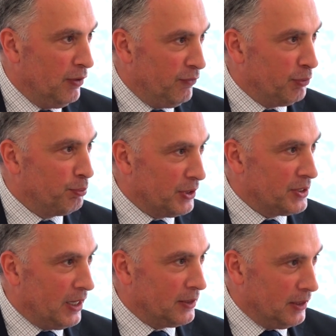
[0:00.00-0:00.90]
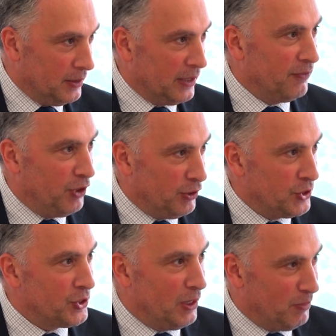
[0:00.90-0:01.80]
for protecting that very
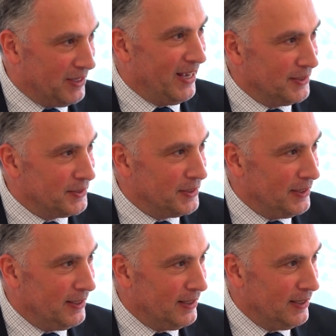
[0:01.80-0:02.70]
same identity